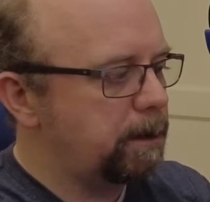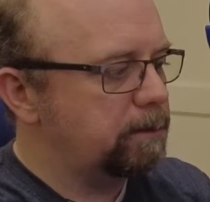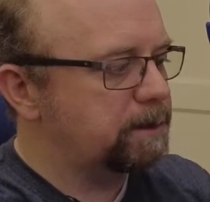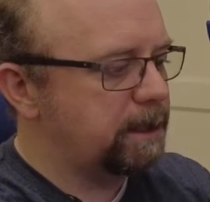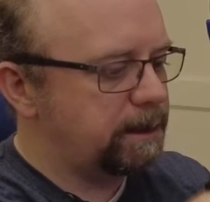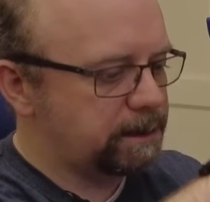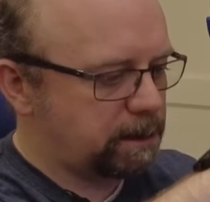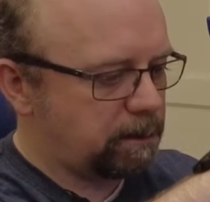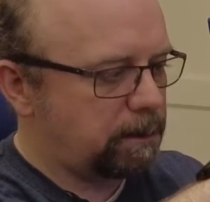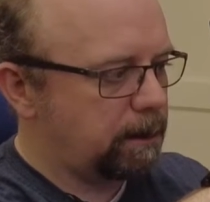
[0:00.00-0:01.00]
you'll see it's
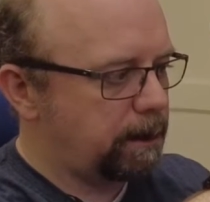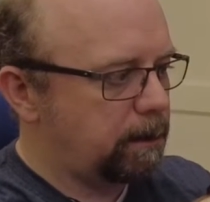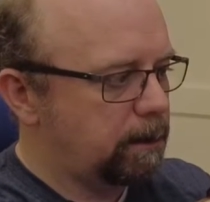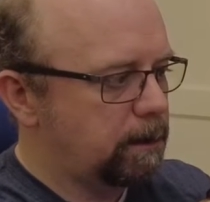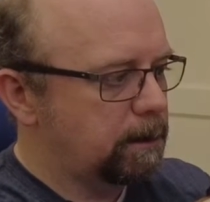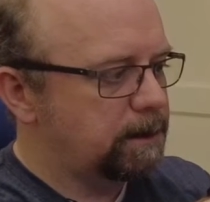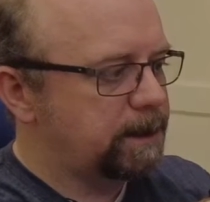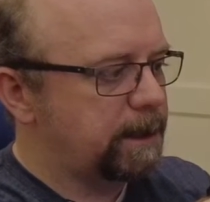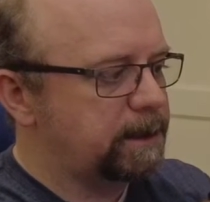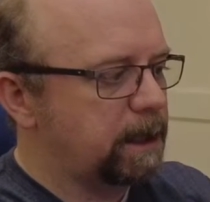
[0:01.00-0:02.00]
currently
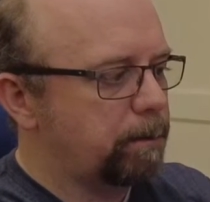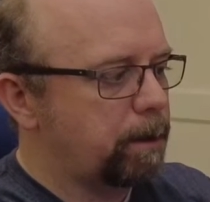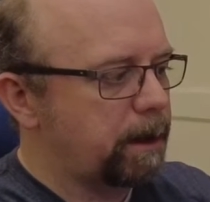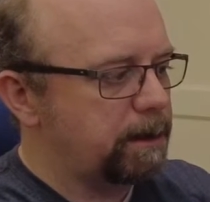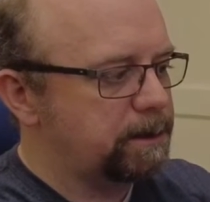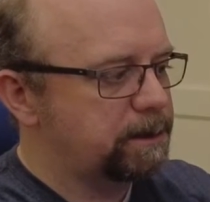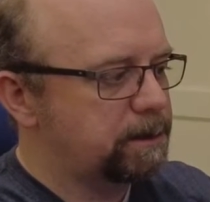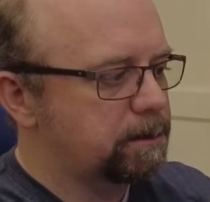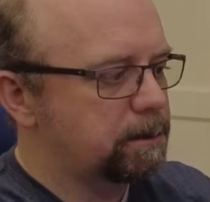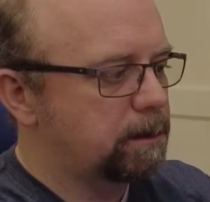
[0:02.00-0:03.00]
changing brightness,
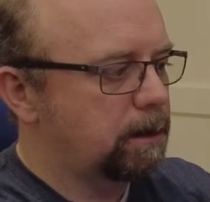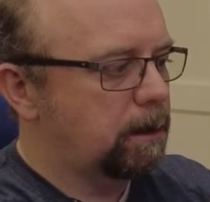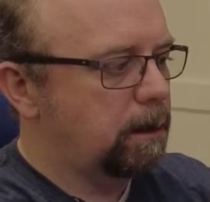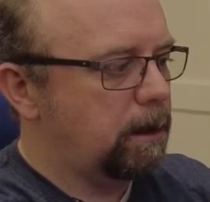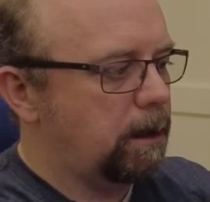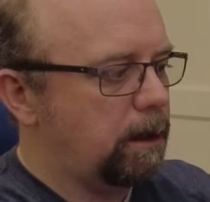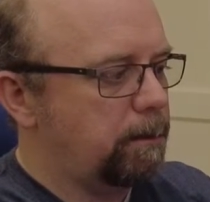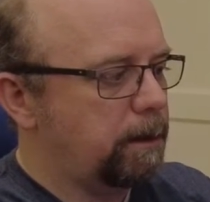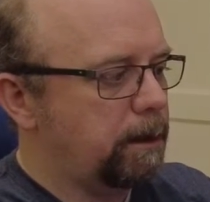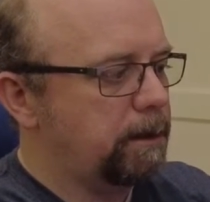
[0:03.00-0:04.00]

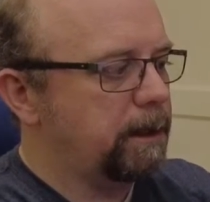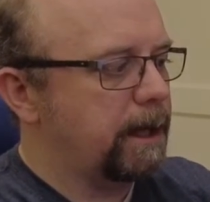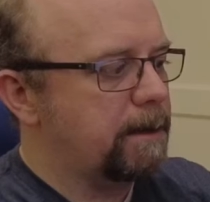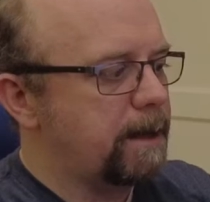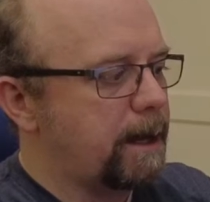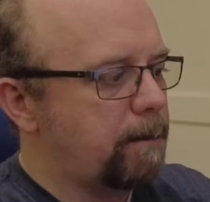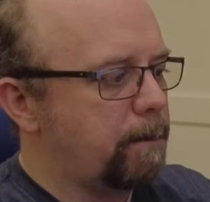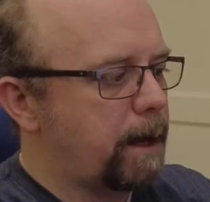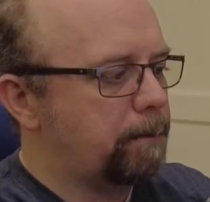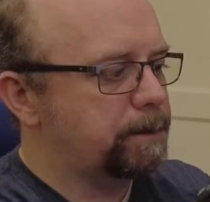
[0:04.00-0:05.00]
and again that
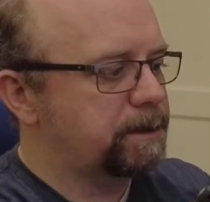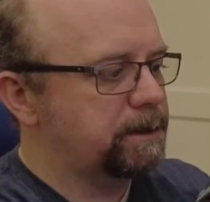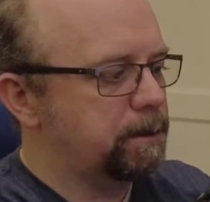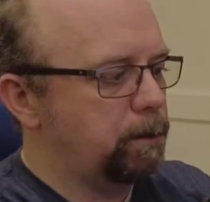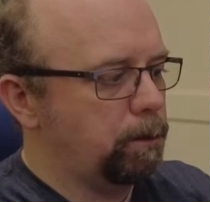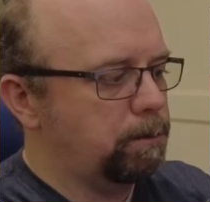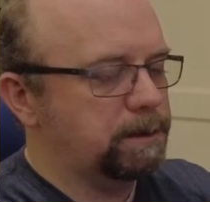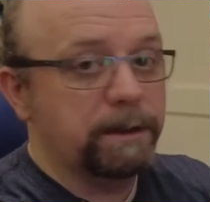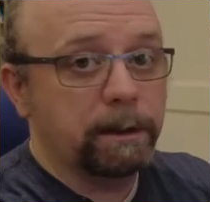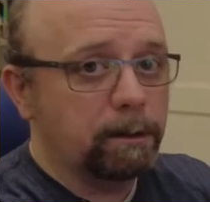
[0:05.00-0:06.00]
maps to
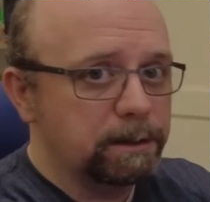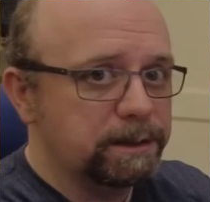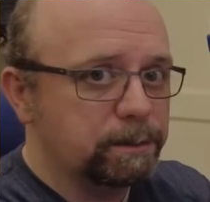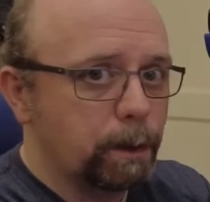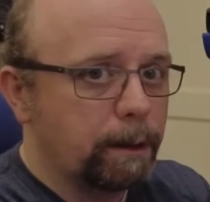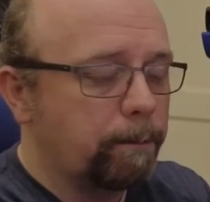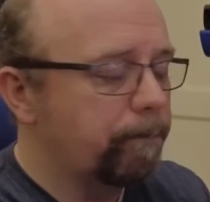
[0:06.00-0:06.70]
the colors as well.